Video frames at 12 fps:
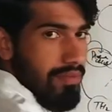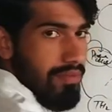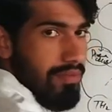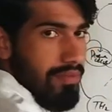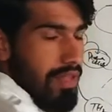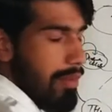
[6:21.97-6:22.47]

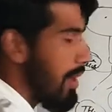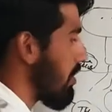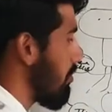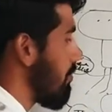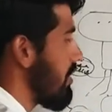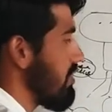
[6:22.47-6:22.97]
The
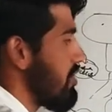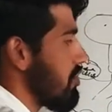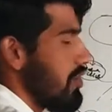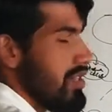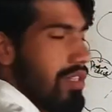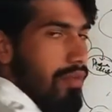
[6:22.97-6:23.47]
macrophage destroys
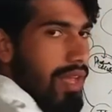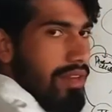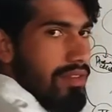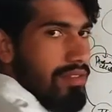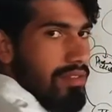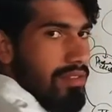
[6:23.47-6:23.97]
the virus
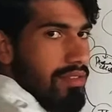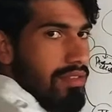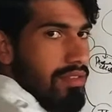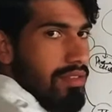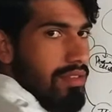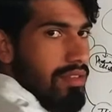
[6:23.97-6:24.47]

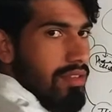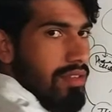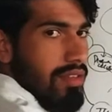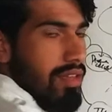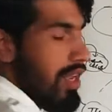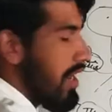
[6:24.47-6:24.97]

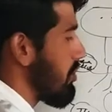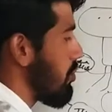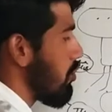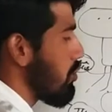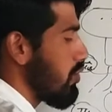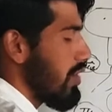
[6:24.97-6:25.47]
and shows
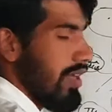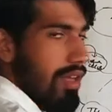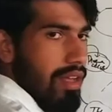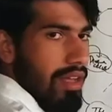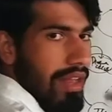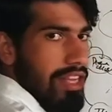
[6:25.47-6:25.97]
to the
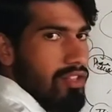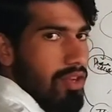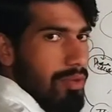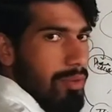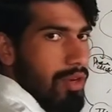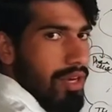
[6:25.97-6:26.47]
rest of the
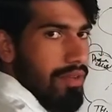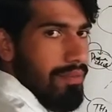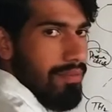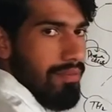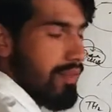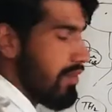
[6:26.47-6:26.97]
body
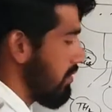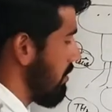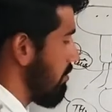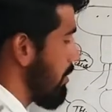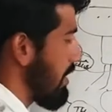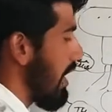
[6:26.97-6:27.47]
by
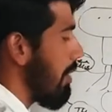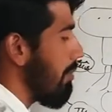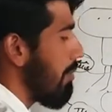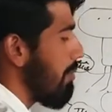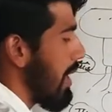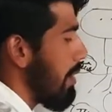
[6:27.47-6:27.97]
the help of
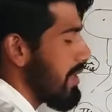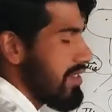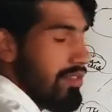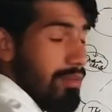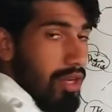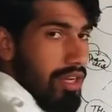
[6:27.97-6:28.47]
MHC
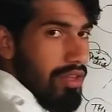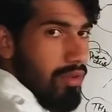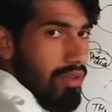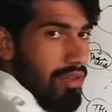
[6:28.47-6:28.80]
molecule.